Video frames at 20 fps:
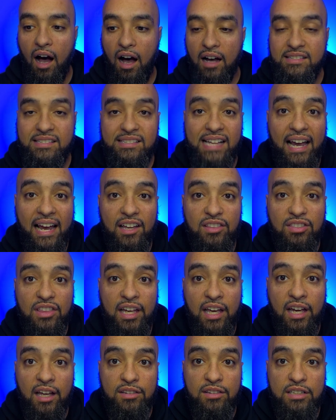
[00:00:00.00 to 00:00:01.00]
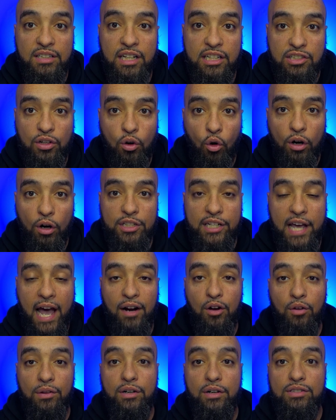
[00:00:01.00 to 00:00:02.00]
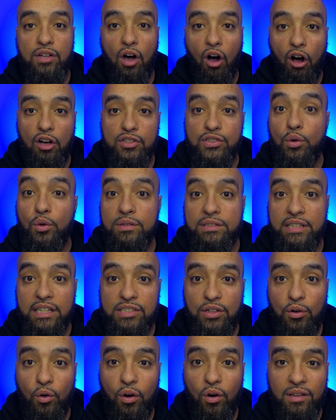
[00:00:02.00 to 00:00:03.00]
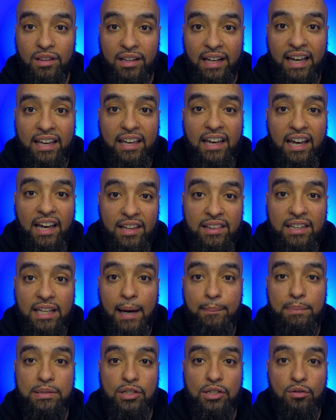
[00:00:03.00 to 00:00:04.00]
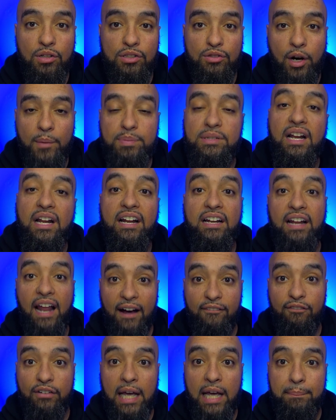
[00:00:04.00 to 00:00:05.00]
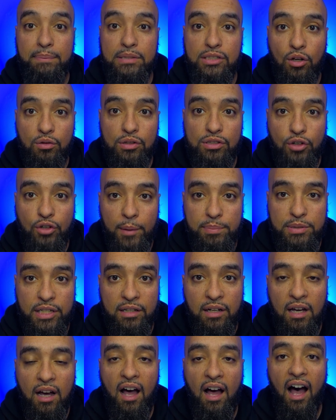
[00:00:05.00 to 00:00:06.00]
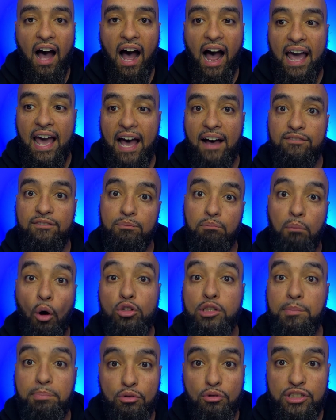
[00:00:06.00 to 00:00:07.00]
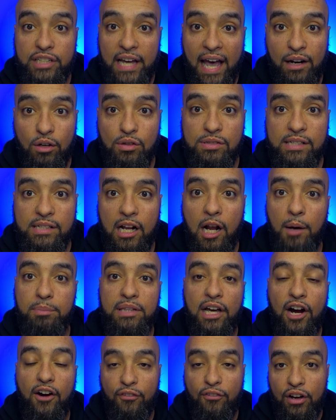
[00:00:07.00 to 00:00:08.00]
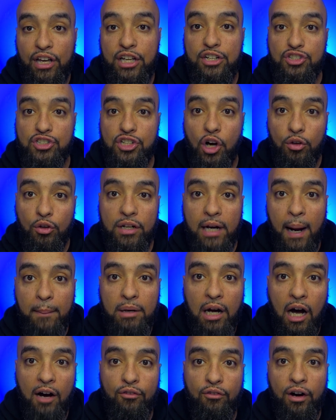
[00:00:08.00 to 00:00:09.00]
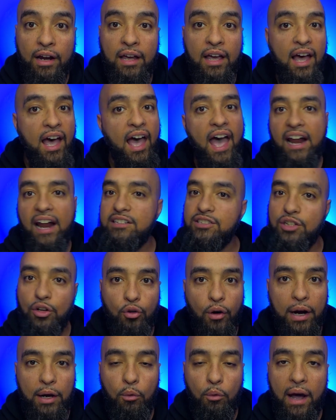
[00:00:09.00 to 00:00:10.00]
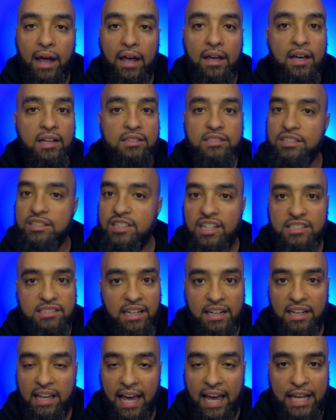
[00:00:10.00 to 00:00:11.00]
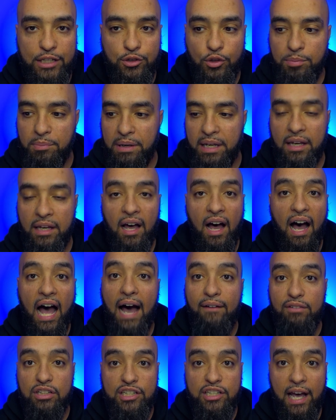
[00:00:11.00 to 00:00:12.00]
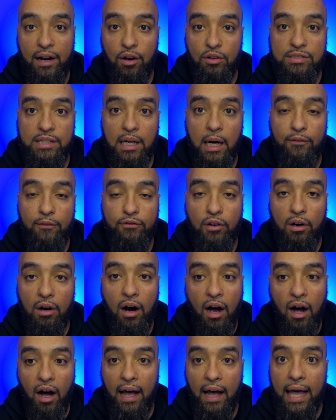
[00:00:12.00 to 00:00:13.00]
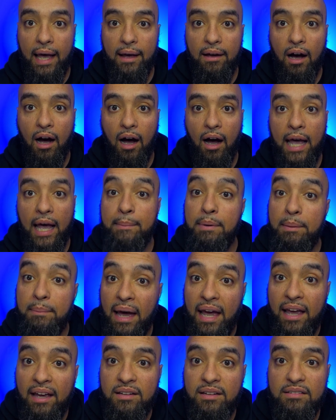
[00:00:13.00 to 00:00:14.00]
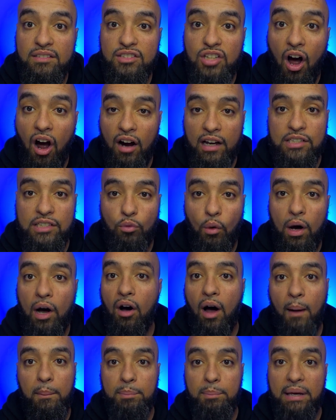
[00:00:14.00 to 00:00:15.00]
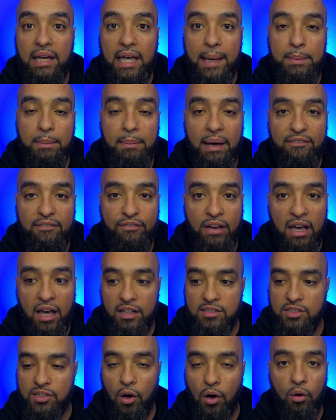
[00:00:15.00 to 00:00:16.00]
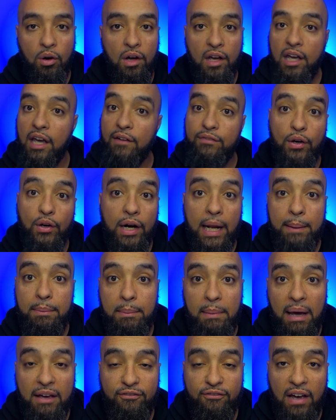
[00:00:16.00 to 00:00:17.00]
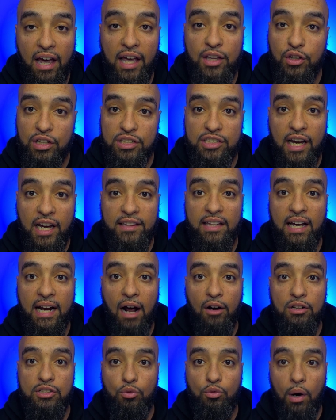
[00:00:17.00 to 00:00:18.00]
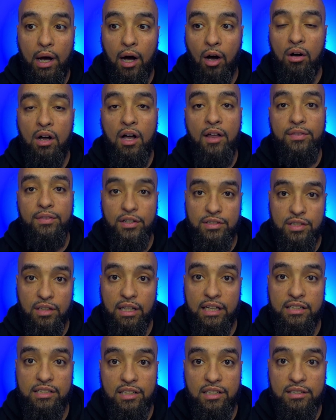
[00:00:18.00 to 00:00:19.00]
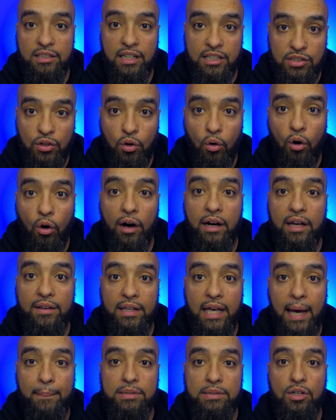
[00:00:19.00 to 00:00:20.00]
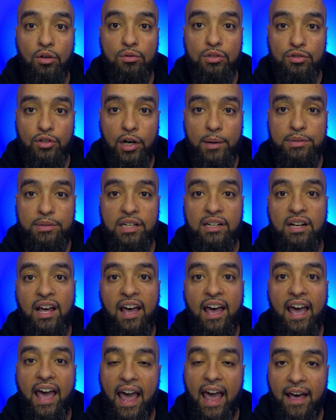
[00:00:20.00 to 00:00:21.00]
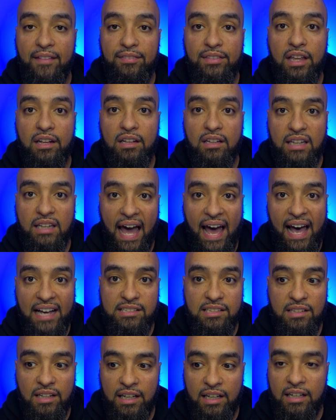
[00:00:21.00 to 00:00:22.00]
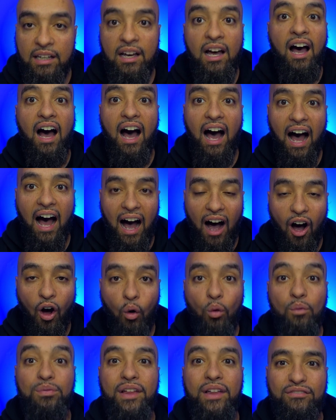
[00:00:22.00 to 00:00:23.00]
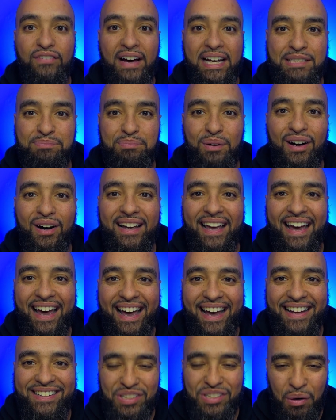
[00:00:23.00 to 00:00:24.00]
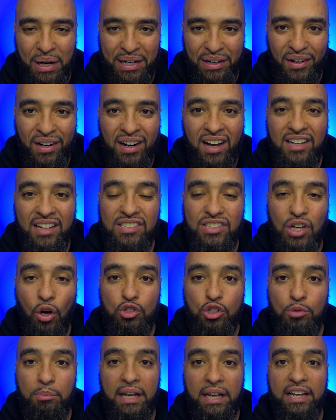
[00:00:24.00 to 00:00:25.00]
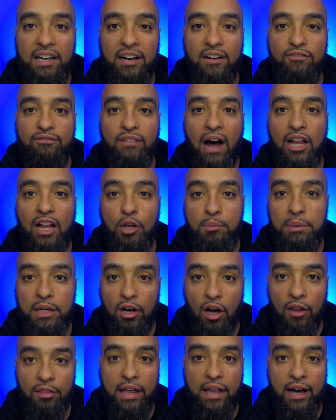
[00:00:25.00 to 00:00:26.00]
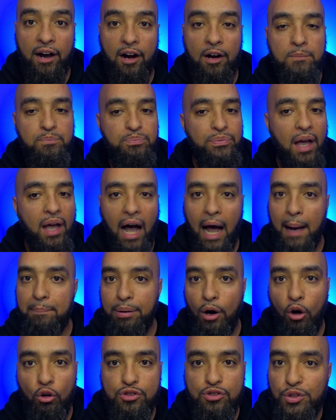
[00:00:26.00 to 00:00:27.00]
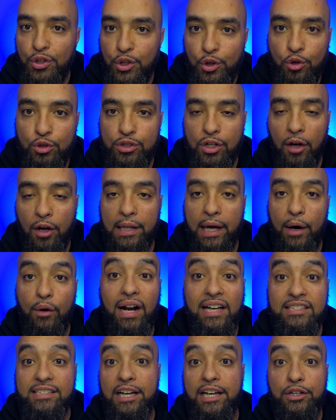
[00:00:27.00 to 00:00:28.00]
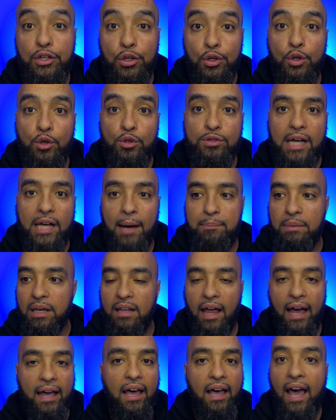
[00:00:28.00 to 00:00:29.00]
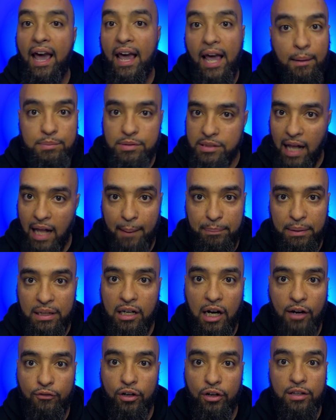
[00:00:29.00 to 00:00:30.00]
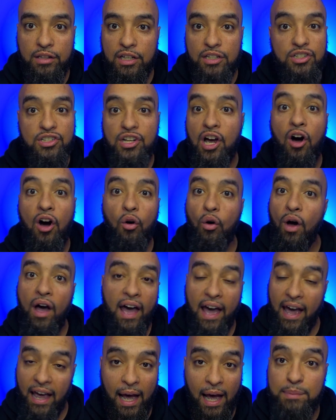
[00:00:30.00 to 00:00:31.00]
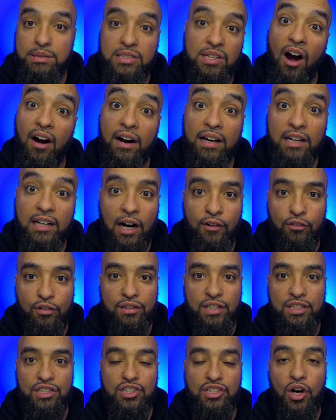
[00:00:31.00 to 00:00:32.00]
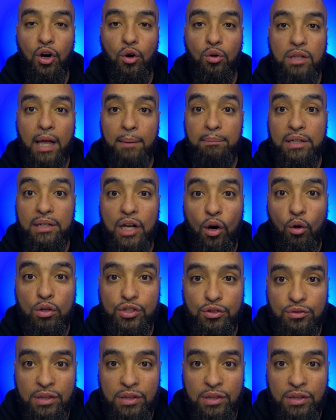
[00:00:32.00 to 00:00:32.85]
Second thing, the Discord channel. There's also a Discord link in the episode description and in every episode description. I have multiple channels set up there for each show that I'm covering, and it's a great way to just engage with me. I have a channel set up for MMA talk as well. I'm a big MMA fan, so if you're an MMA fan, you can check that out as well. There's a link to the Discord in the episode description. And then lastly, oh, the Facebook and Twitter, social media. Follow me on there. I post news on there. When I say news, I mean like, hey, I'm stopping covering this show. Hey, I'm starting covering this show. Let me know what you